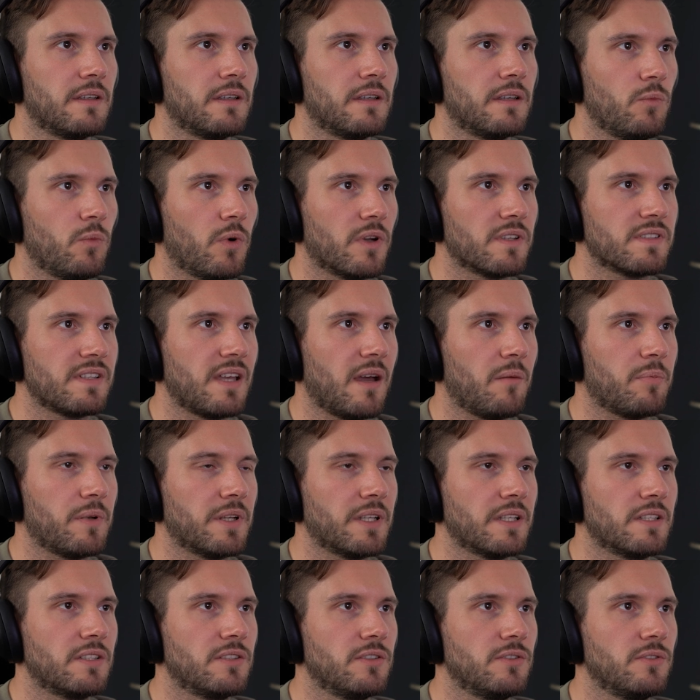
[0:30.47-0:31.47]
What is
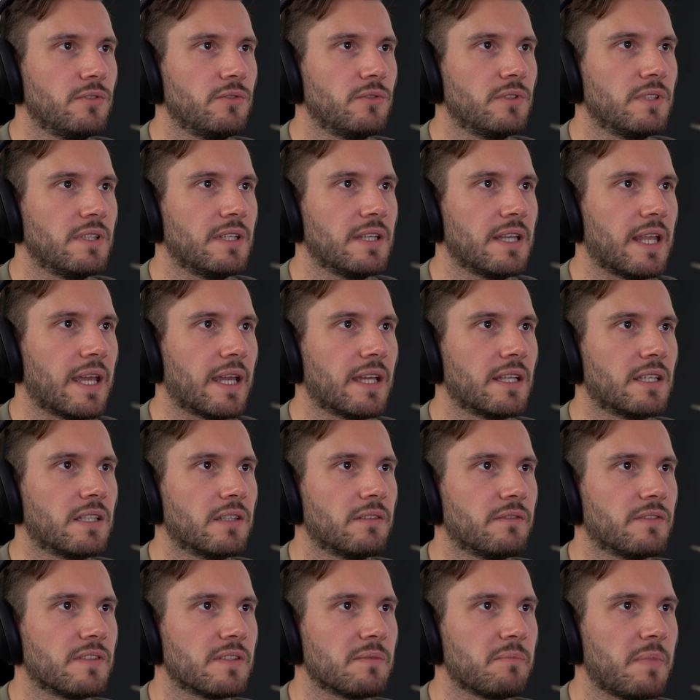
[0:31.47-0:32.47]
happening to the
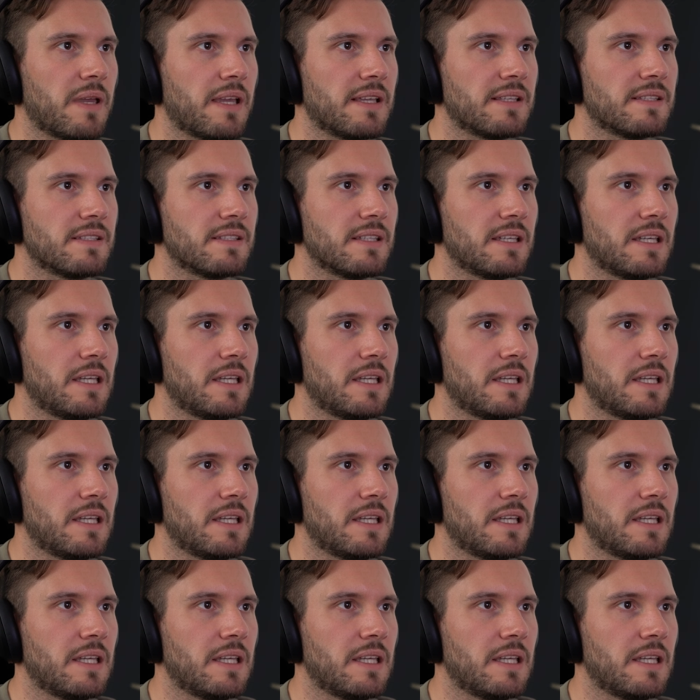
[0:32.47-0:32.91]
negative space